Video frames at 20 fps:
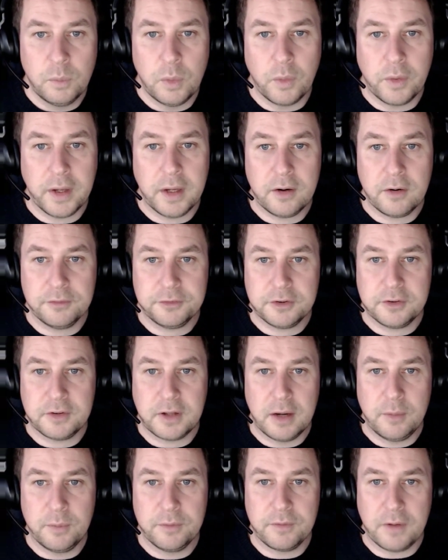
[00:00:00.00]
We'll kick off
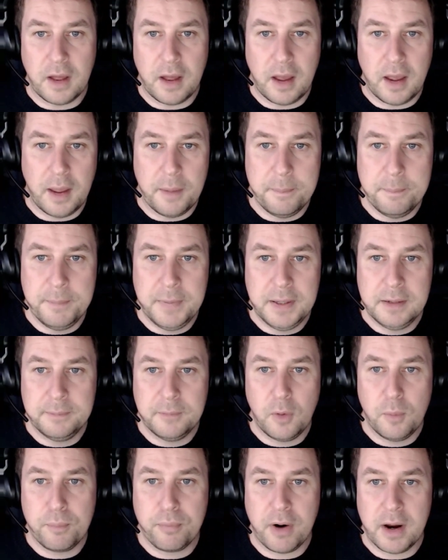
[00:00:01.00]
today with a
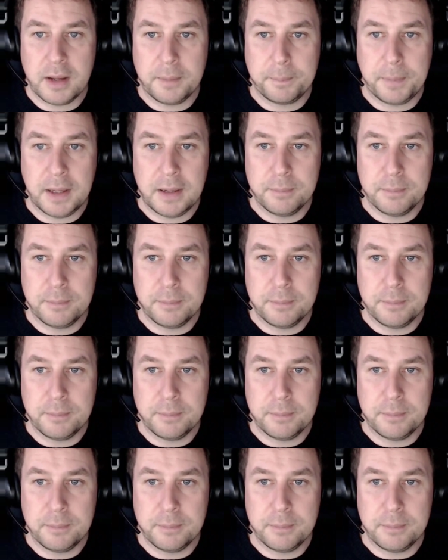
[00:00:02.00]
minimal break